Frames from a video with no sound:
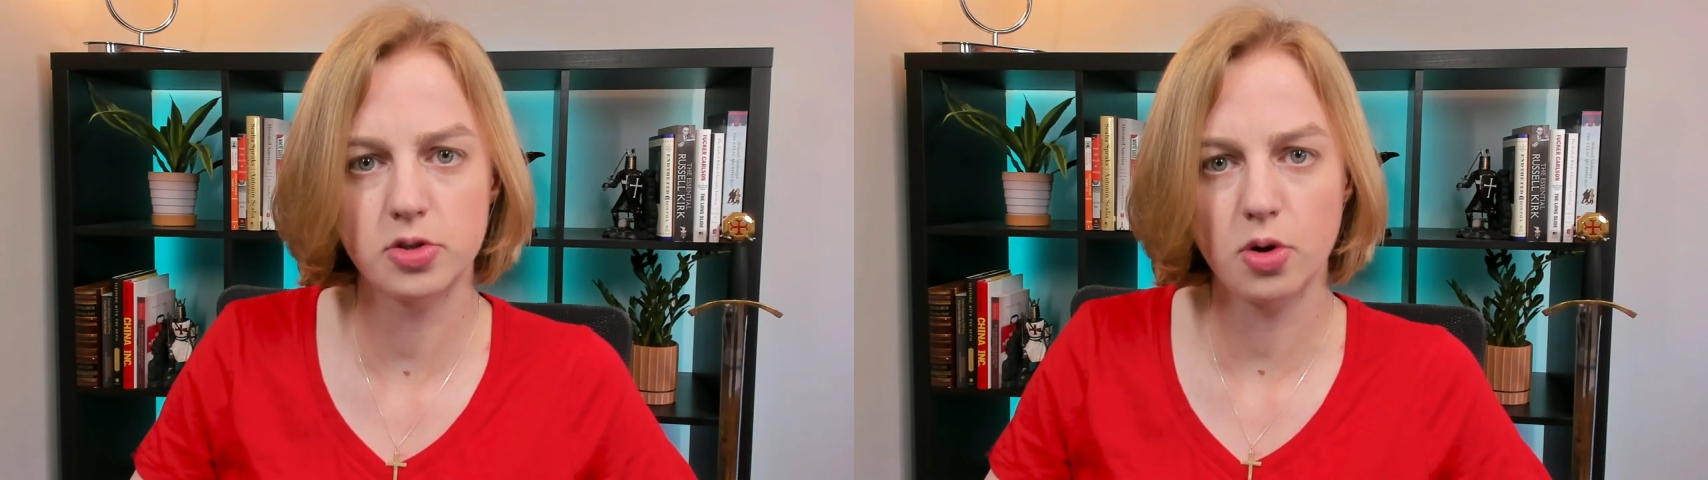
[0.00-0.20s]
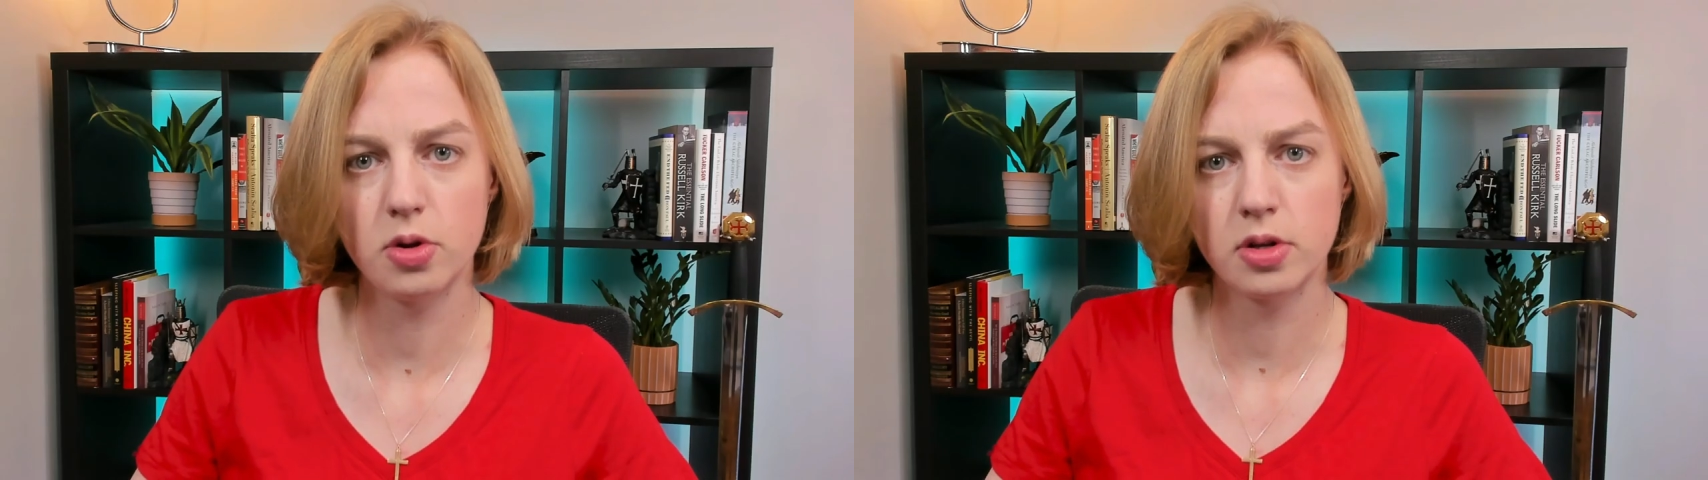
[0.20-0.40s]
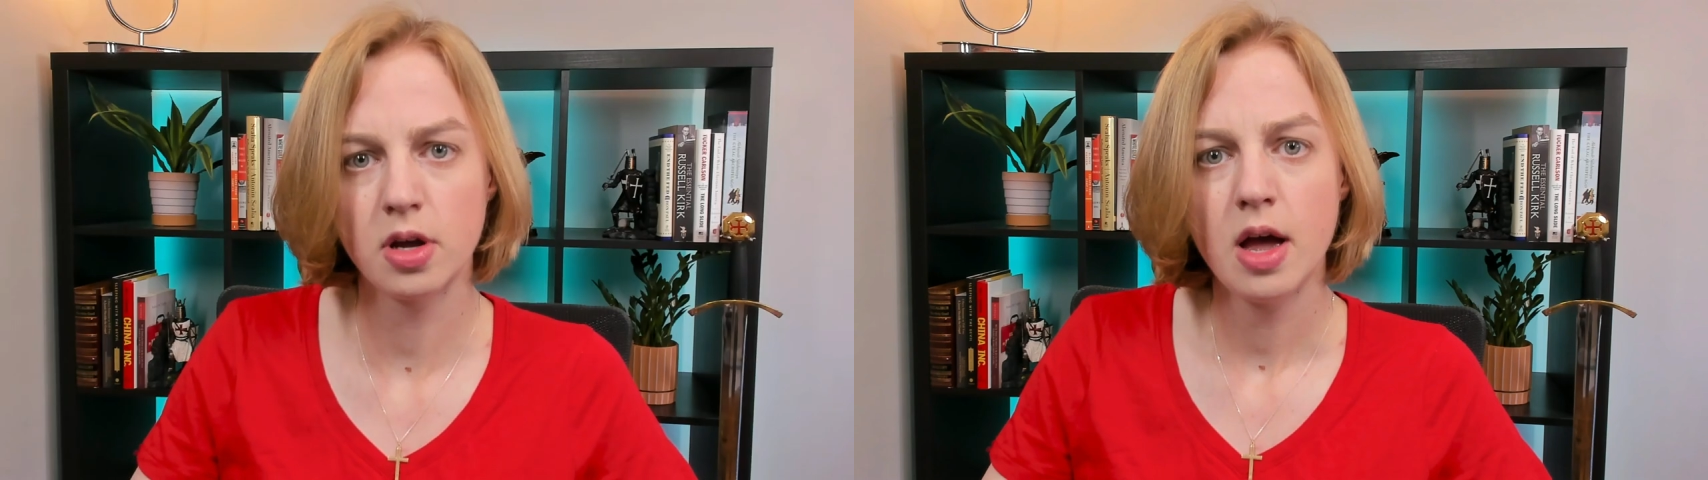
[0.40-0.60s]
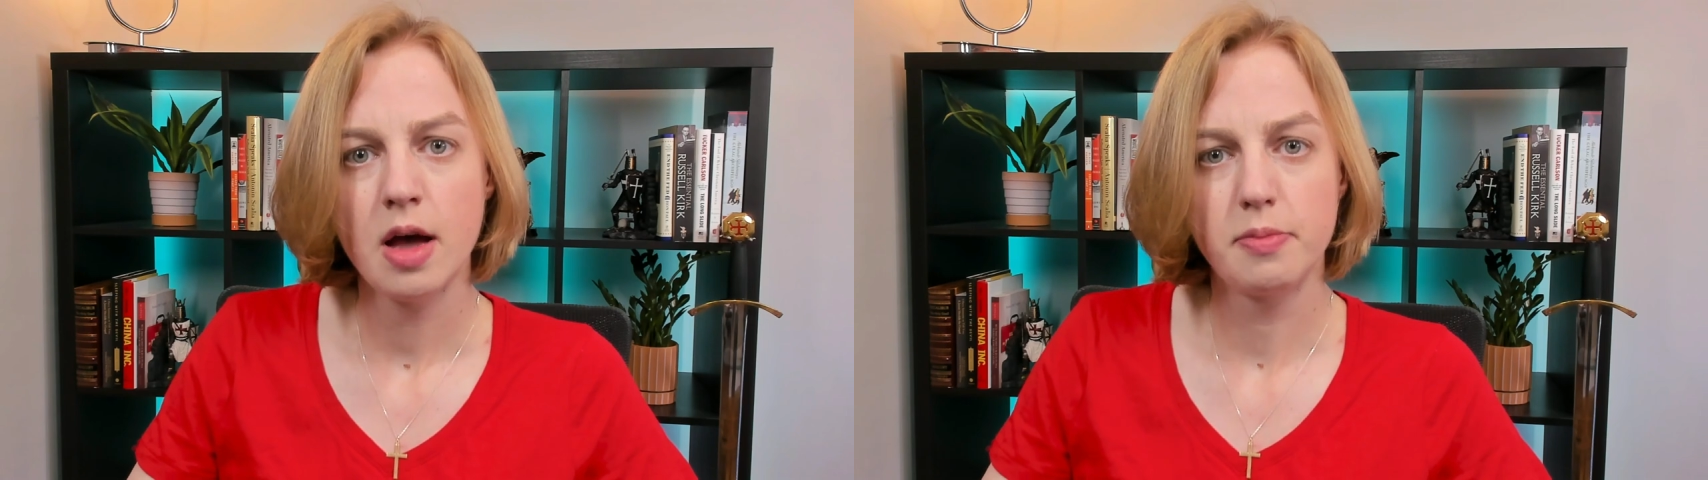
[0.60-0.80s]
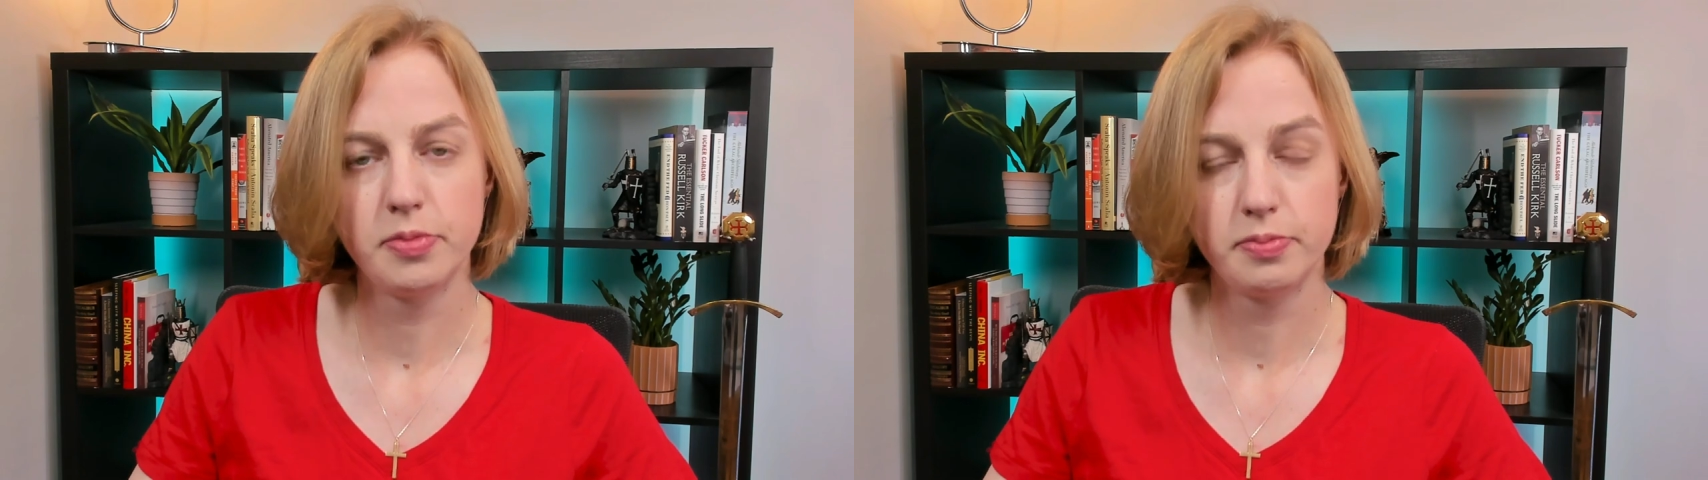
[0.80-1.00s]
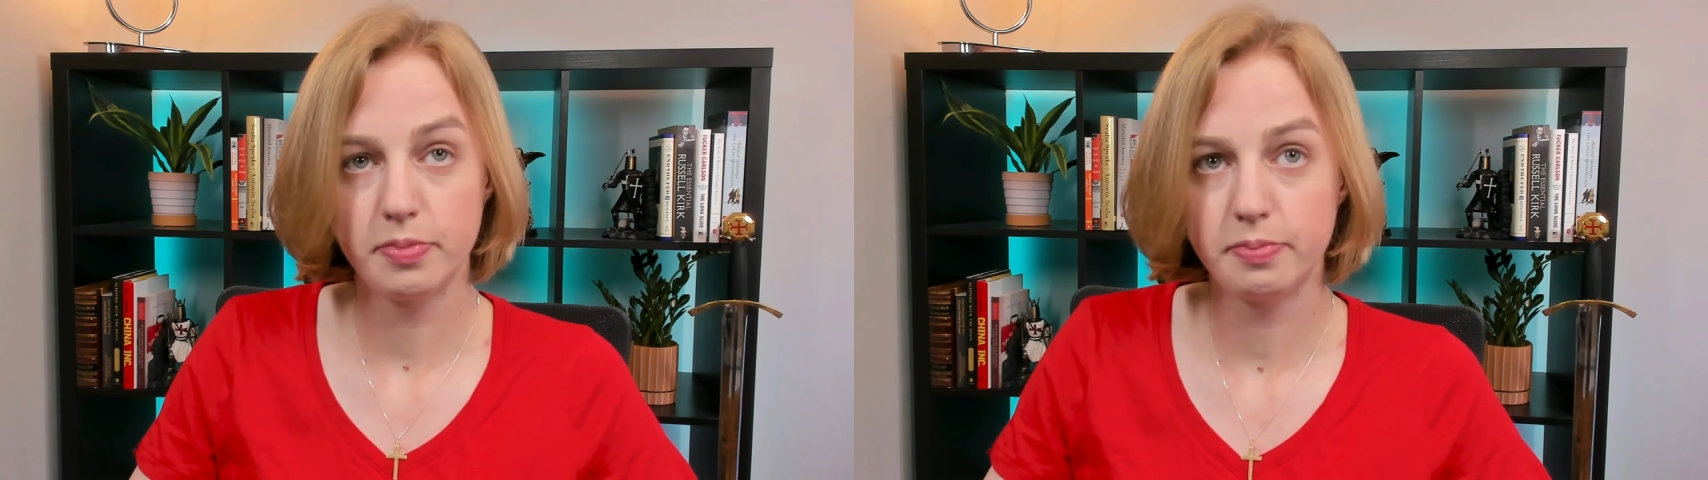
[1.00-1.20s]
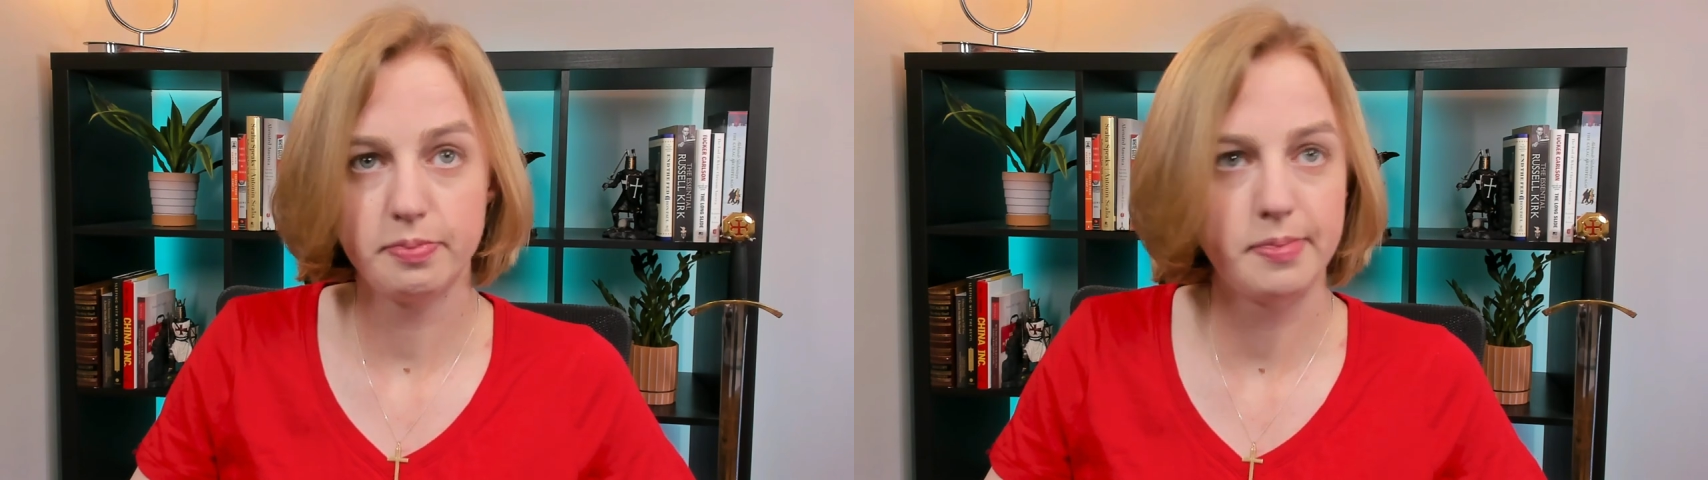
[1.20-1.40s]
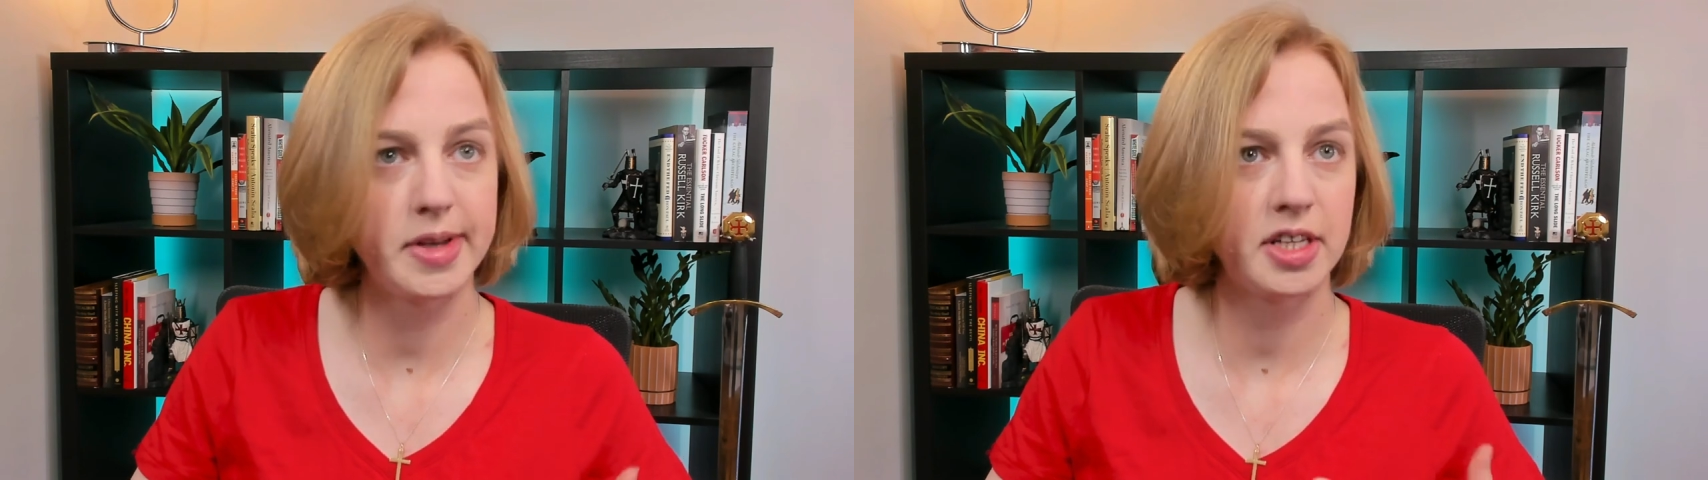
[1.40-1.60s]
old,
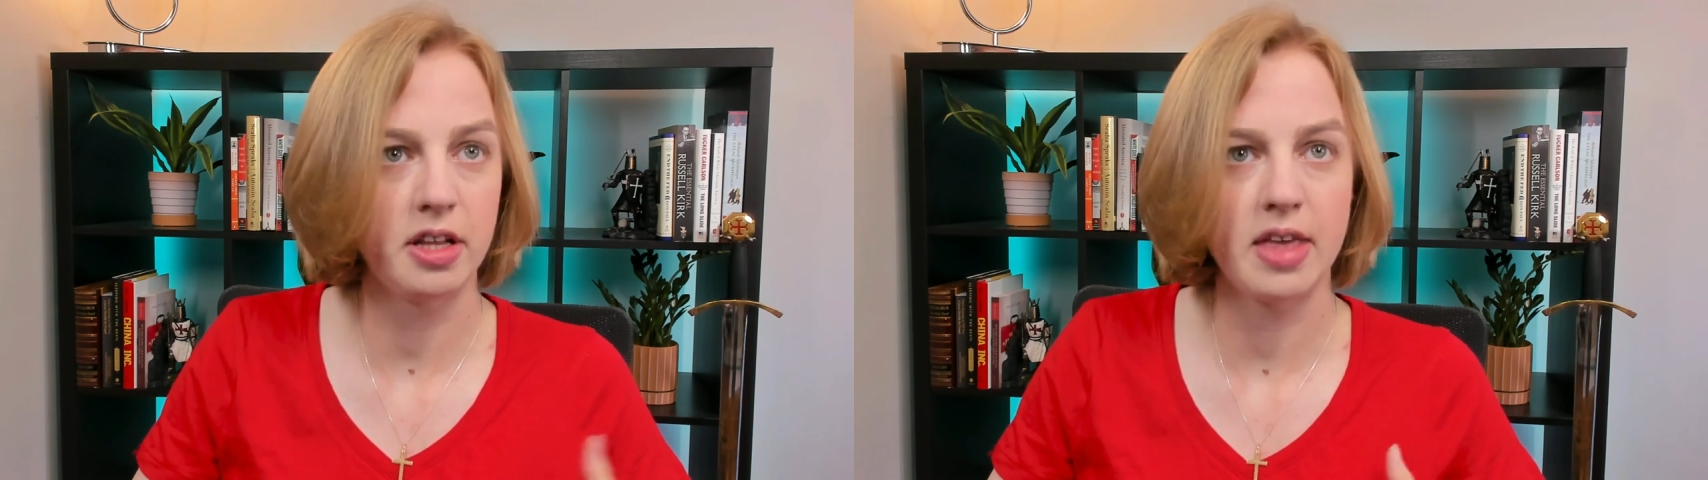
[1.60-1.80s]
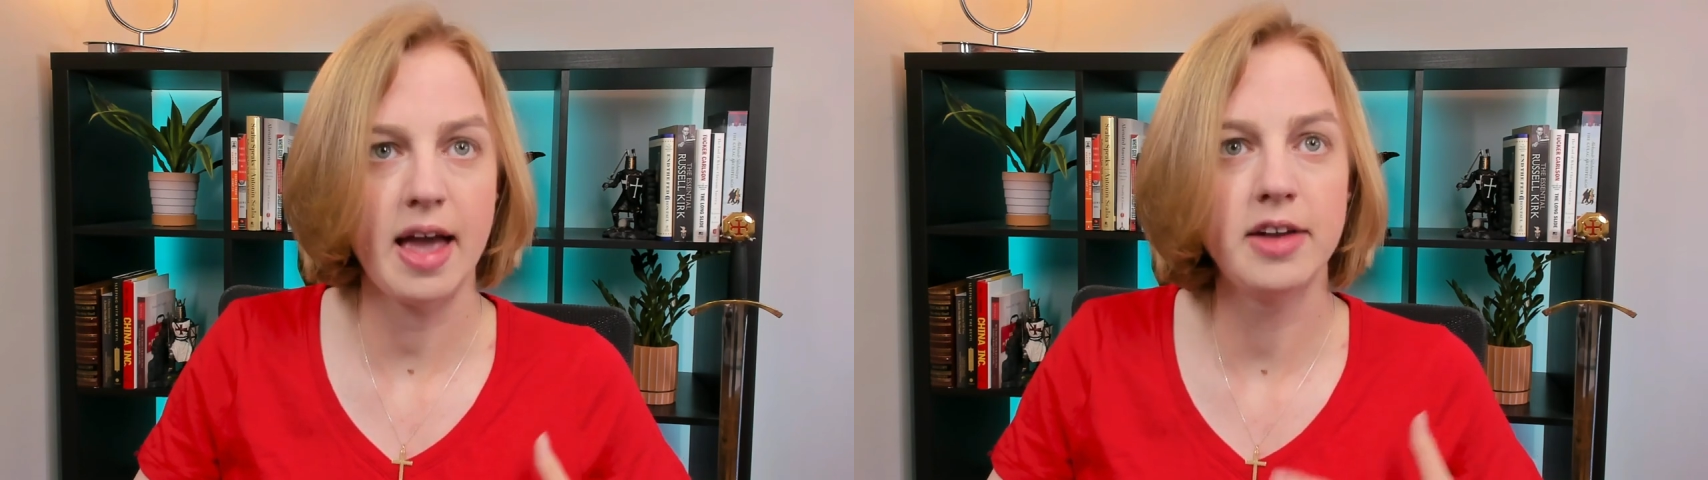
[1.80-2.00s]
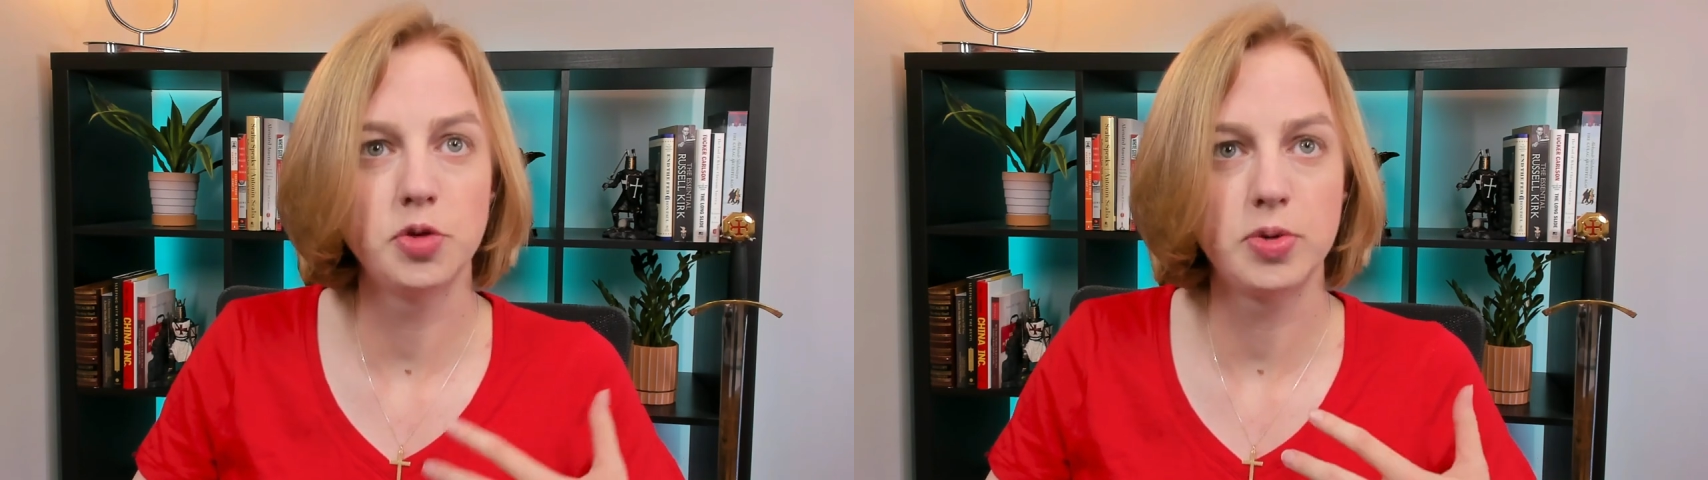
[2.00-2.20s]
basically the age at